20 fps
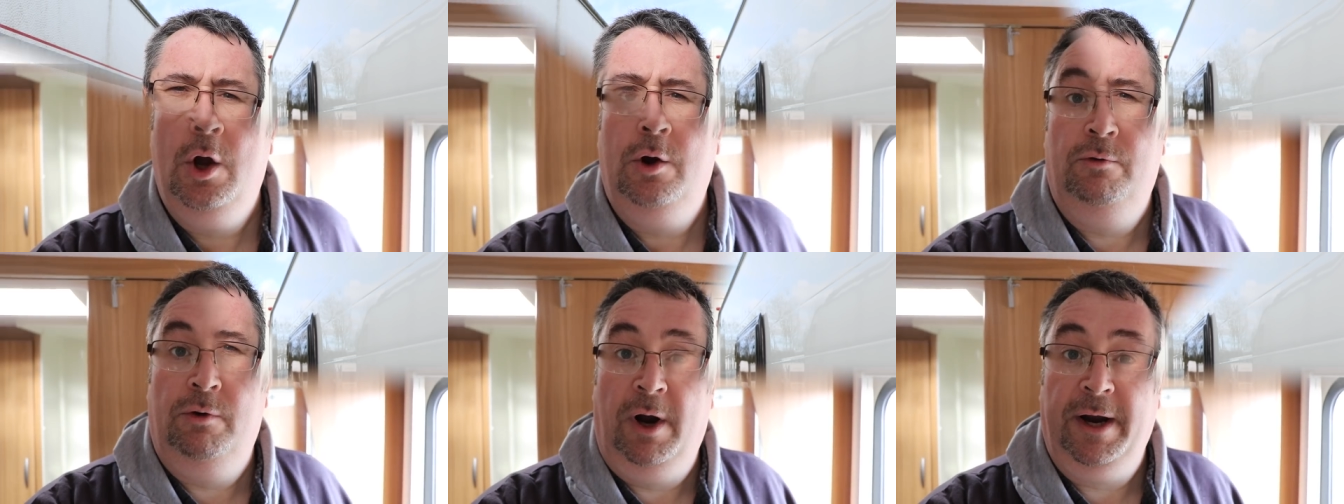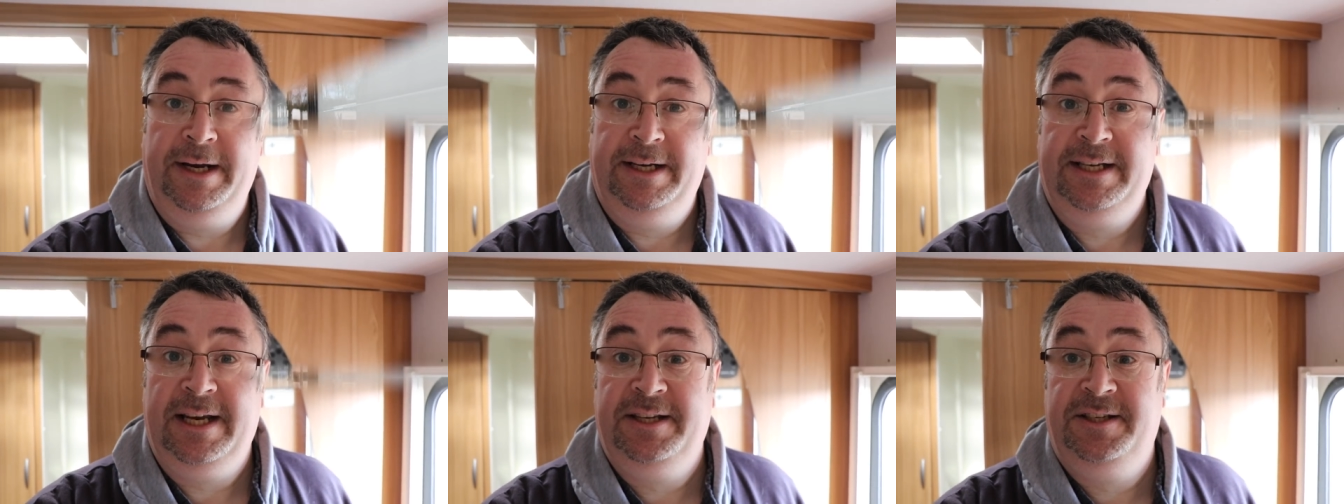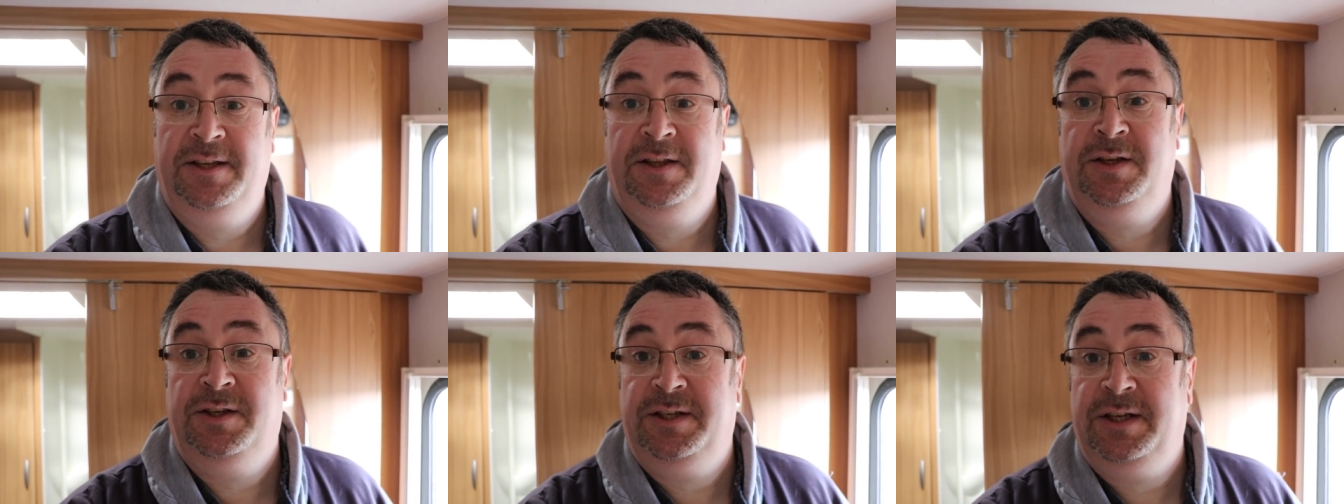Right,
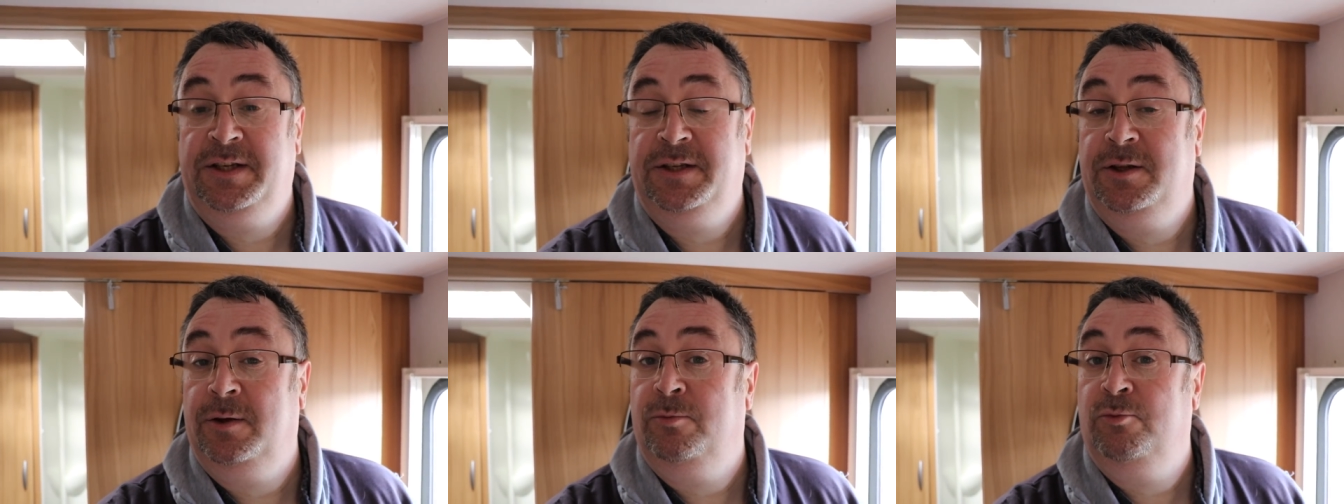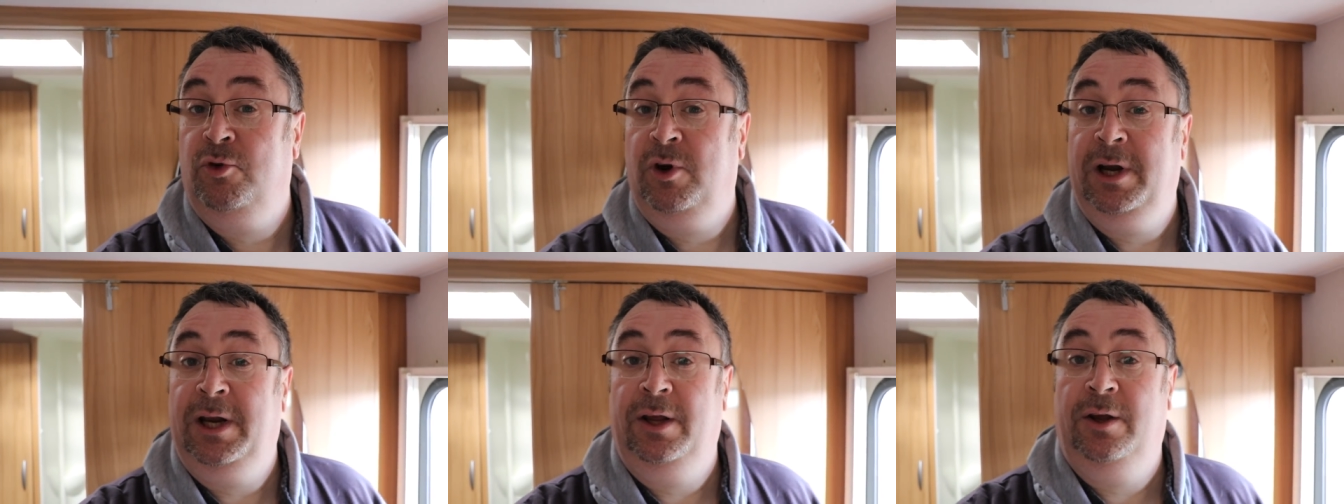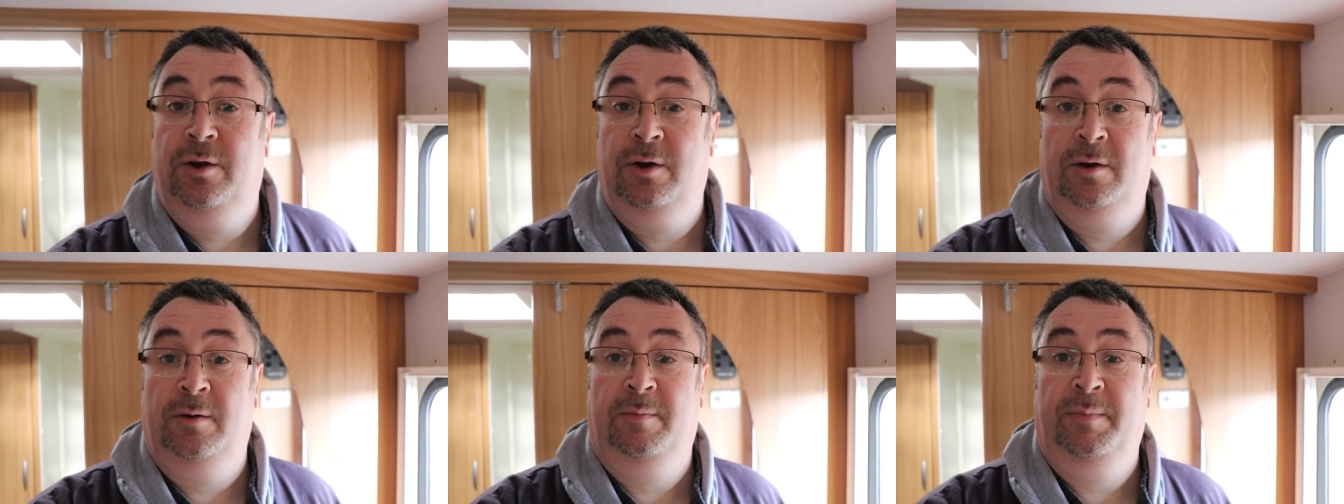testing the system really
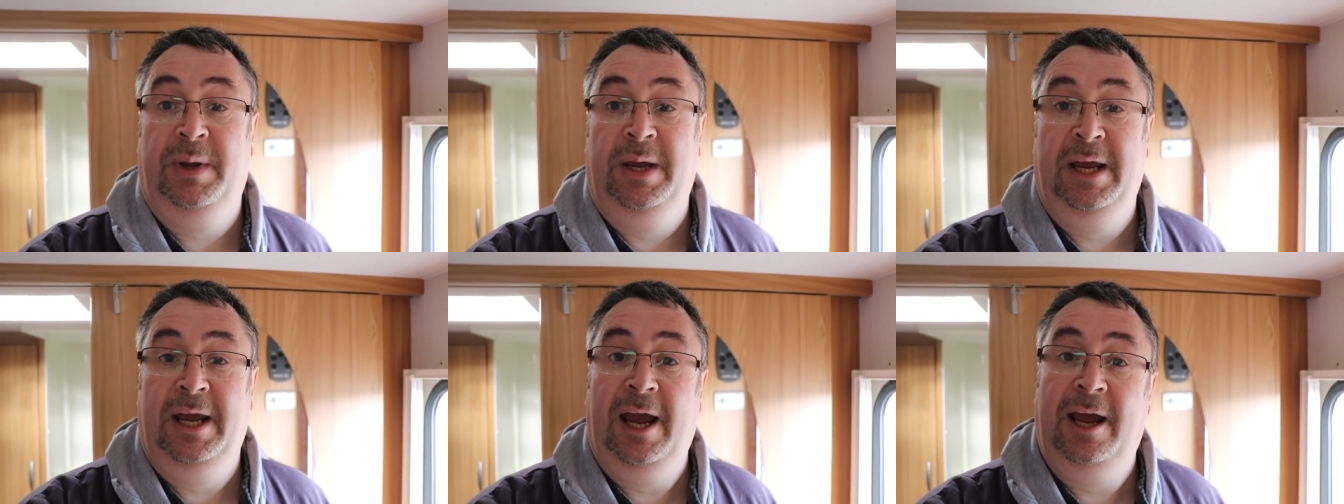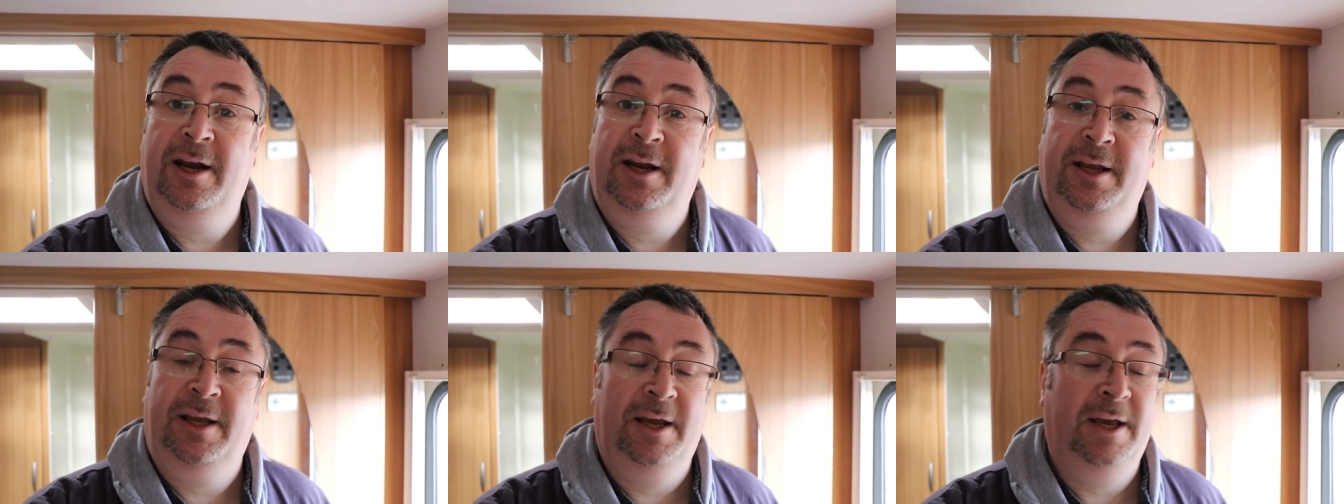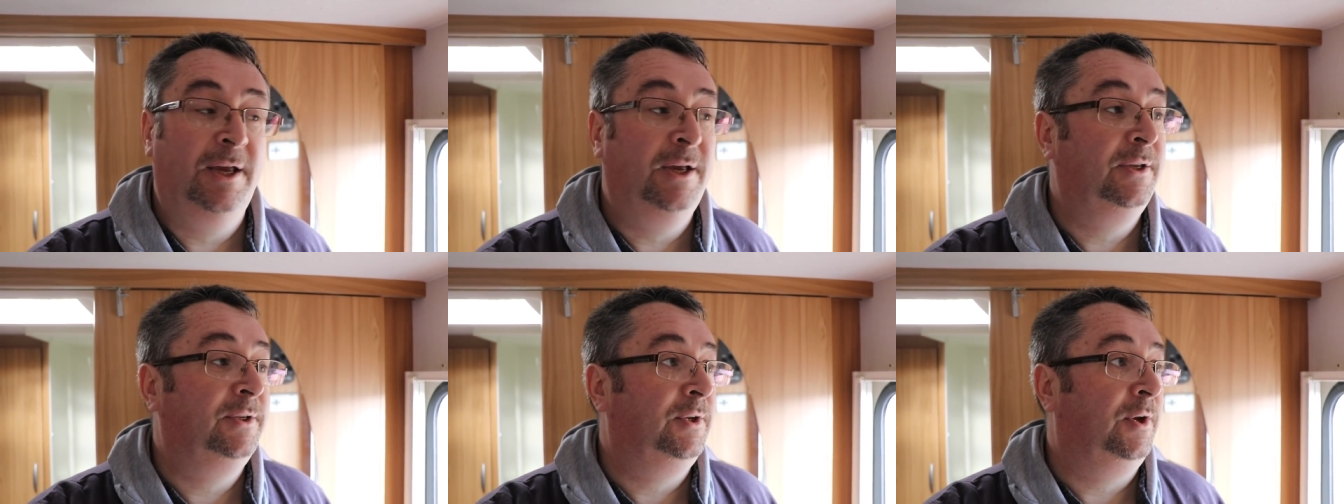couldn't be any
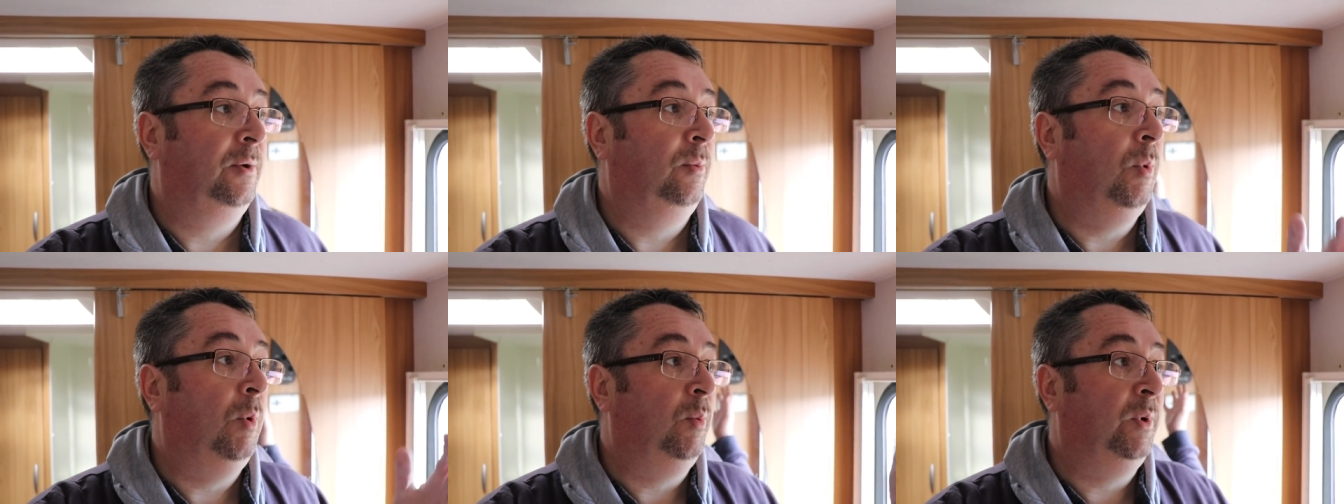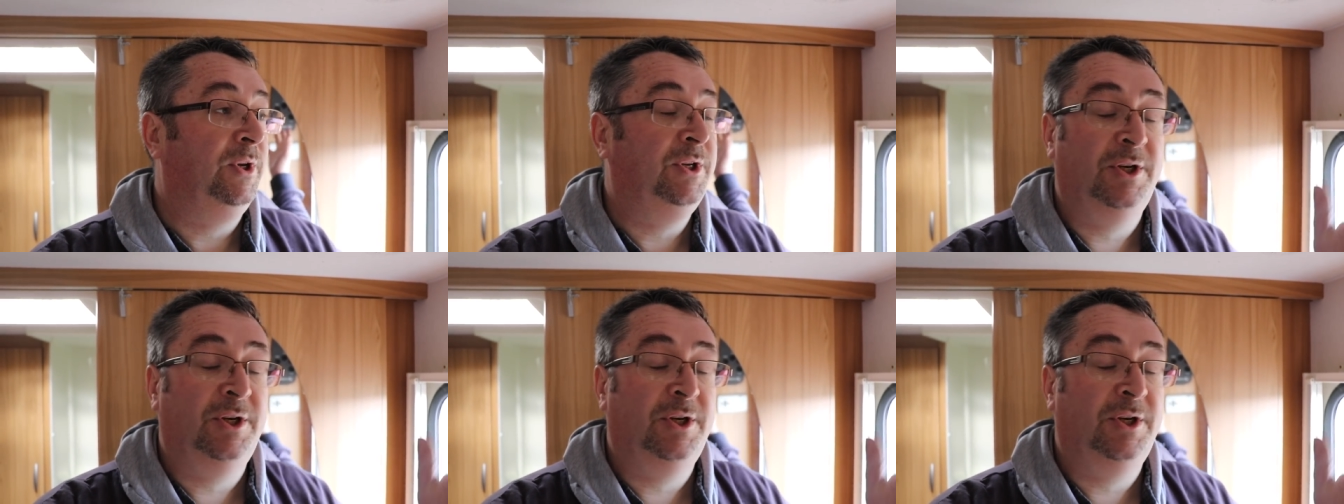easier. What we